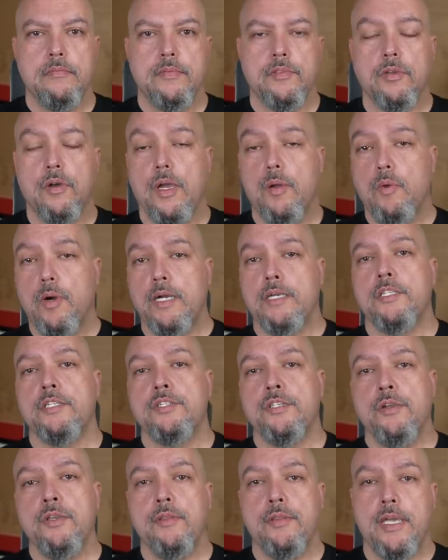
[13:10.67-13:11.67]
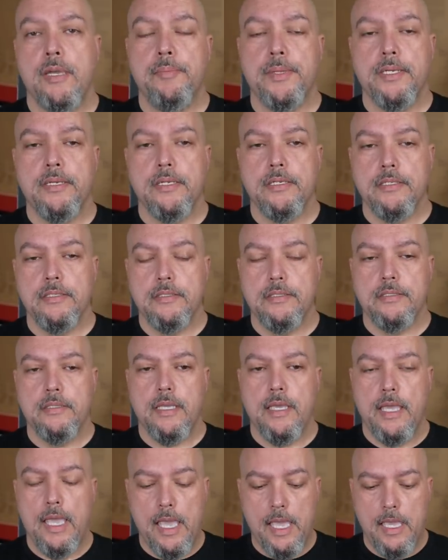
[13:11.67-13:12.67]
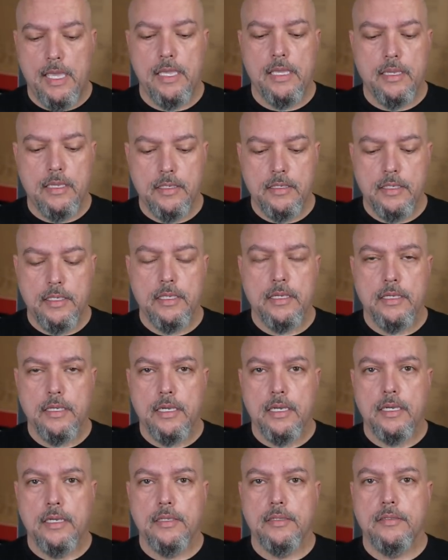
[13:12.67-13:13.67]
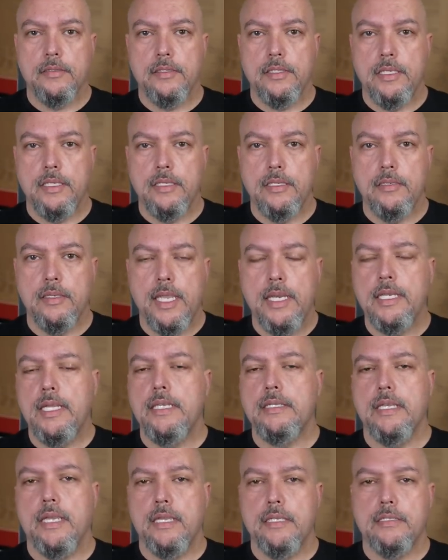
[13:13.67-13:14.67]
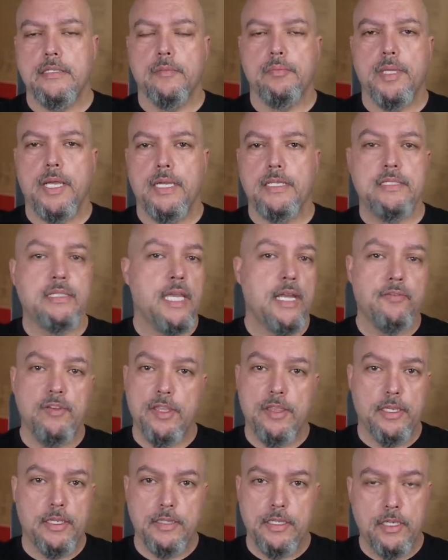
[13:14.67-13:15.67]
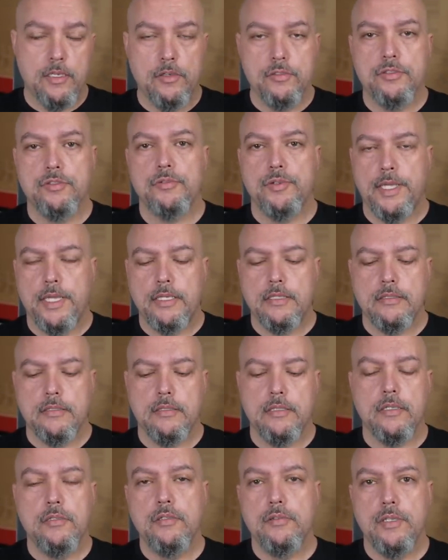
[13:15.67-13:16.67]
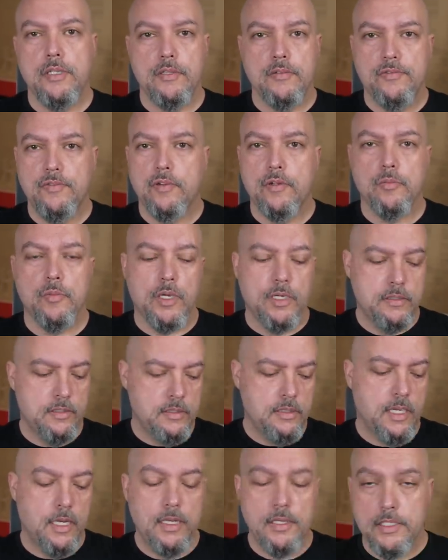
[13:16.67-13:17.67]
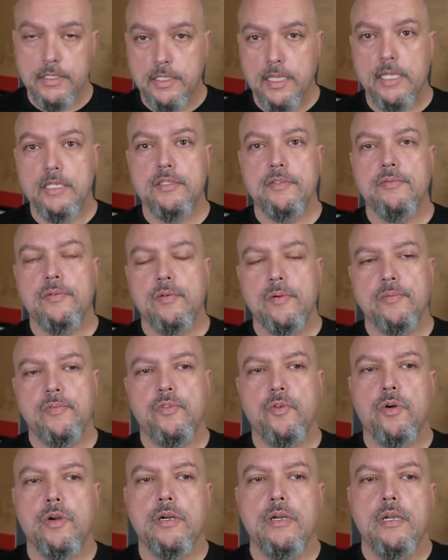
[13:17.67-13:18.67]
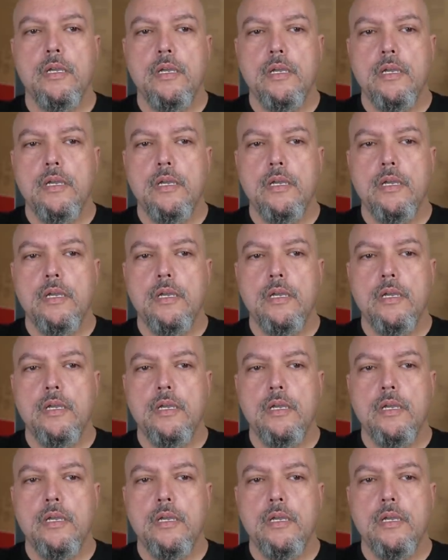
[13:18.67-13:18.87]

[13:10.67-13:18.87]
So I wanted to show you that because A, uh, the 88 days applies to everything that goes through NICS, including the Form 1s, and in this case, Form 4.